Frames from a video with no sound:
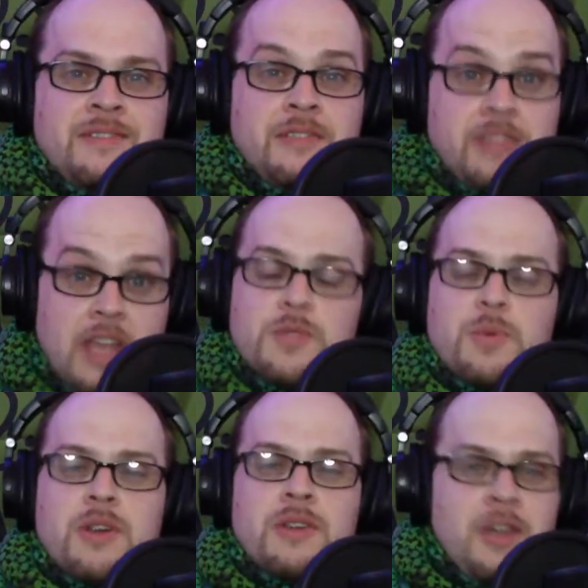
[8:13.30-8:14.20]
That's
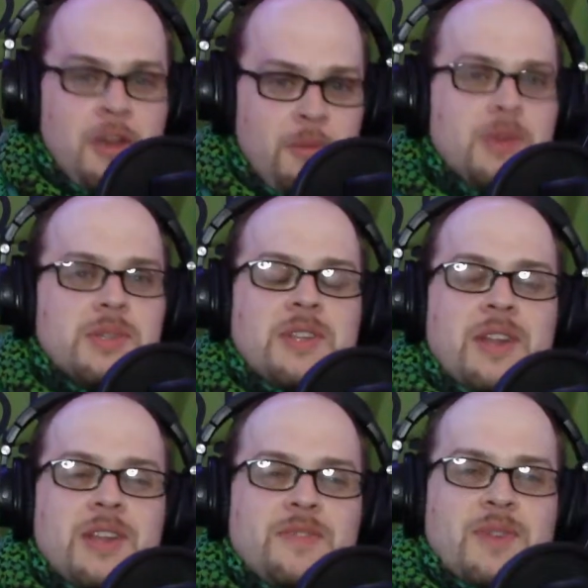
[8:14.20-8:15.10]
where most of
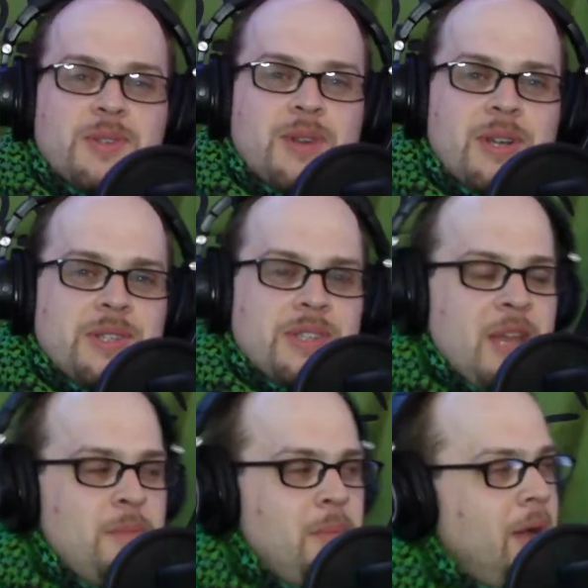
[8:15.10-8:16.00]
today's frustrations
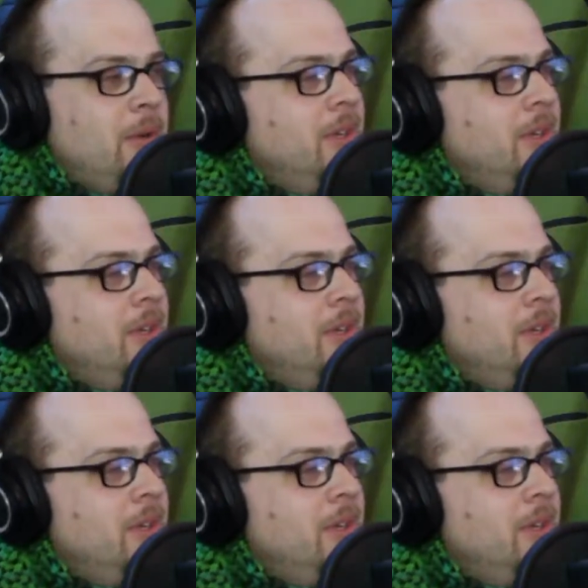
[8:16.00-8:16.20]
came about.